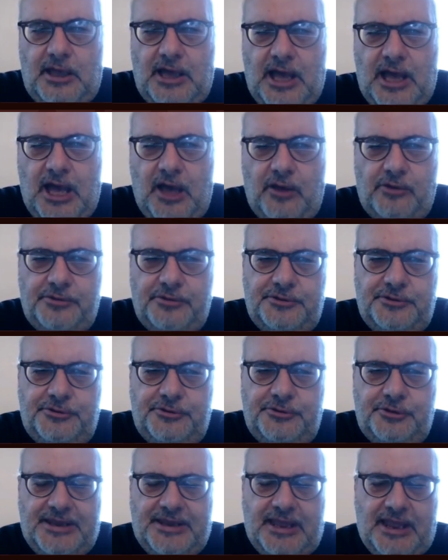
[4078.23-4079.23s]
How
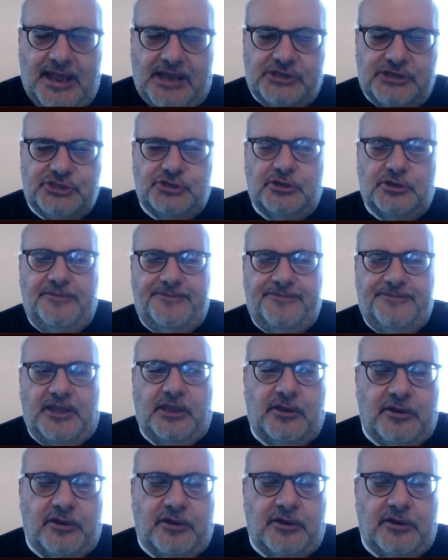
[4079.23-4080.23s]
did they actually
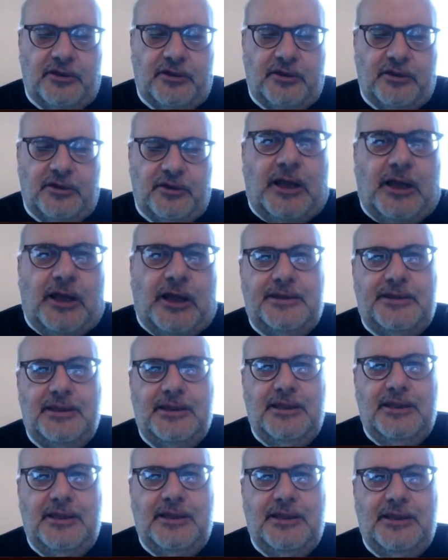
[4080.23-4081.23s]
think of inequality?
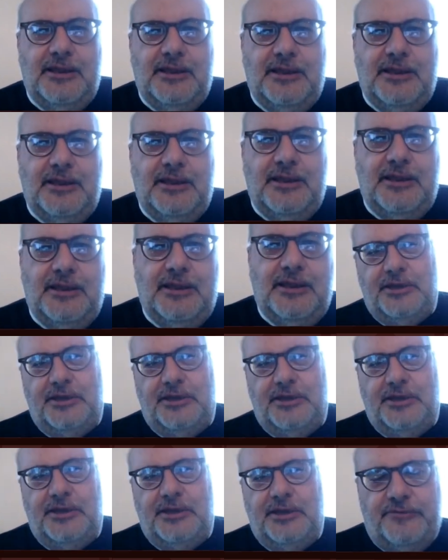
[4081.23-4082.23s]
If you look at
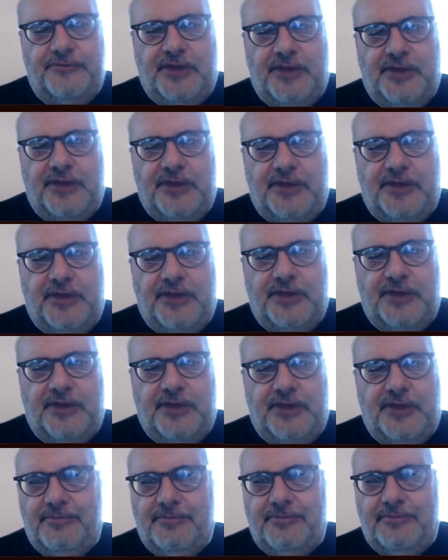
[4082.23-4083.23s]
each of them,
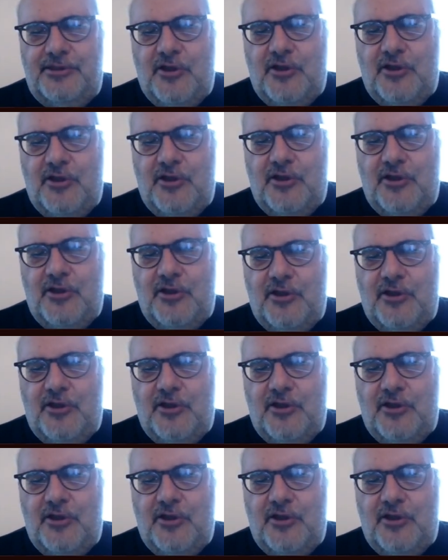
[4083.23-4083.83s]
there is no,